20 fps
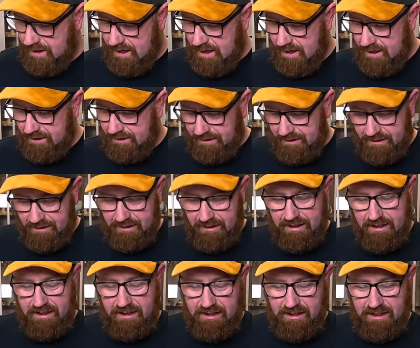And
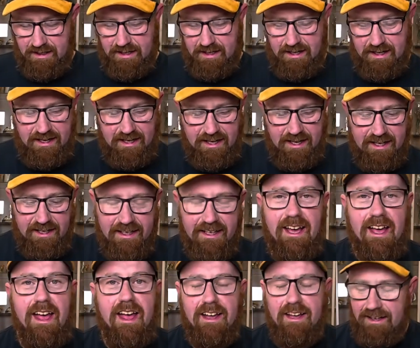
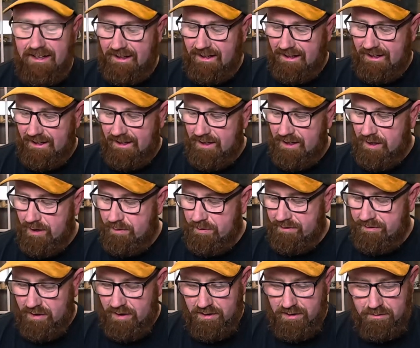yeah, and
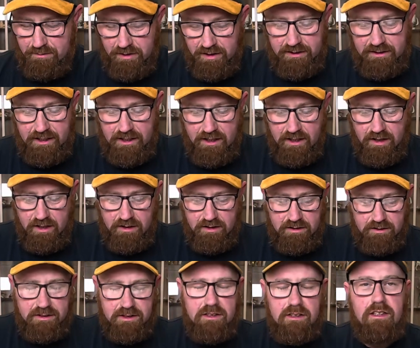we've got the Monte
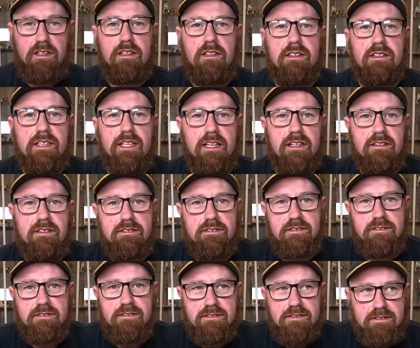Carlo stock.
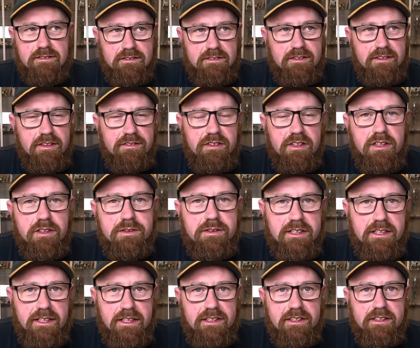Now, I've
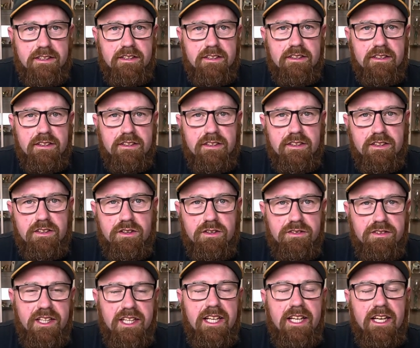noticed
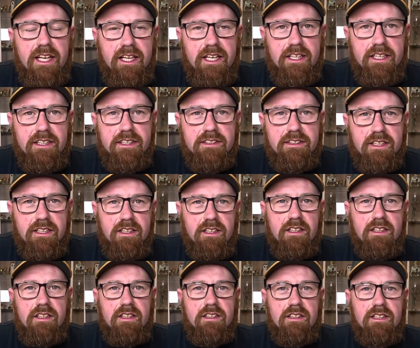over the years
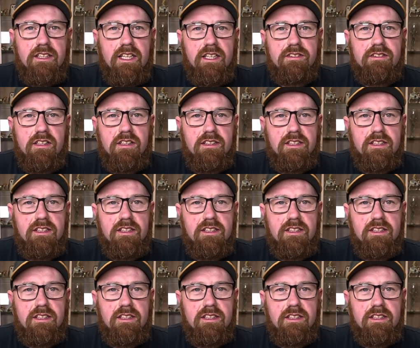that I've got